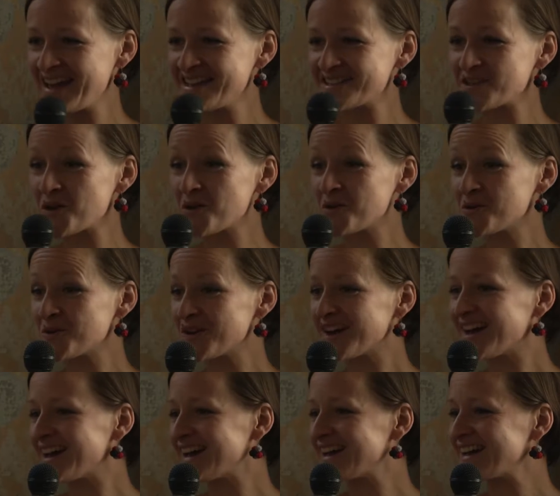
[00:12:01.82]
So
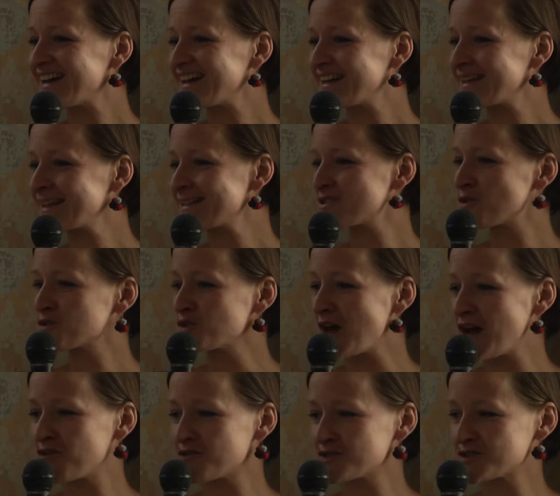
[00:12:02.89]
that's also how
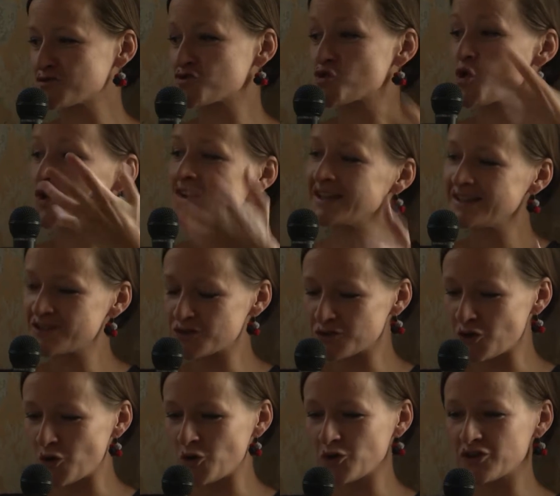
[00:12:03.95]
I was drawn into
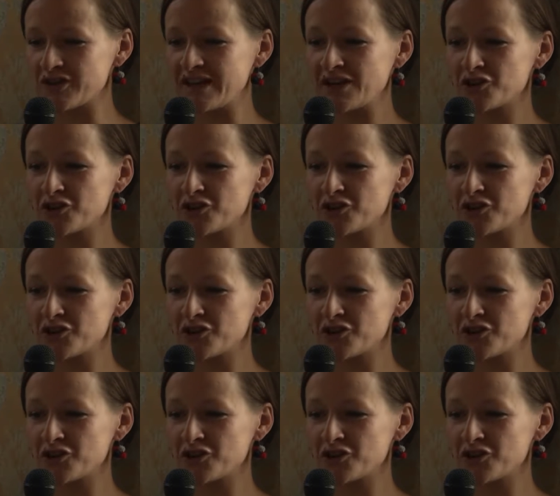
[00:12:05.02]
the whole thing.